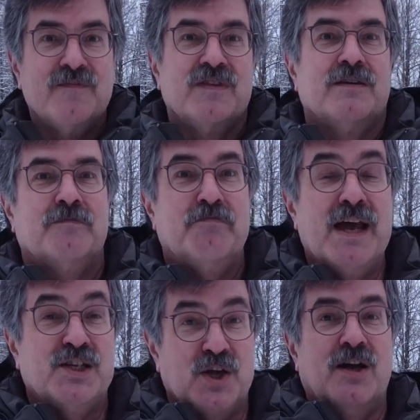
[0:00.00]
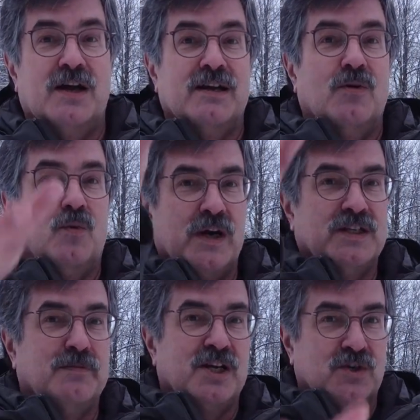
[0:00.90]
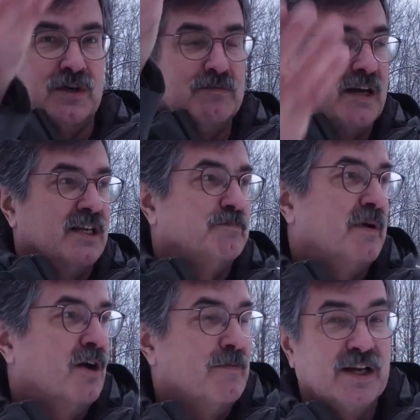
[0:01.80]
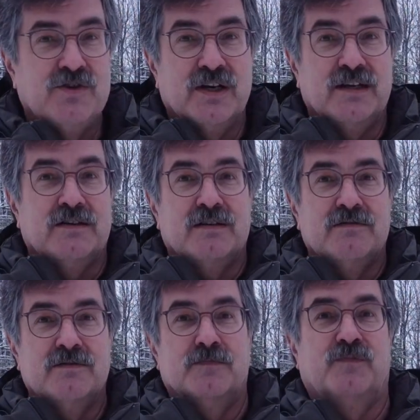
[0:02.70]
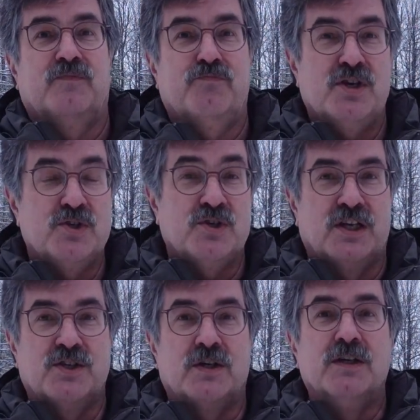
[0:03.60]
based on what it's measuring by its barometric pressure sensor.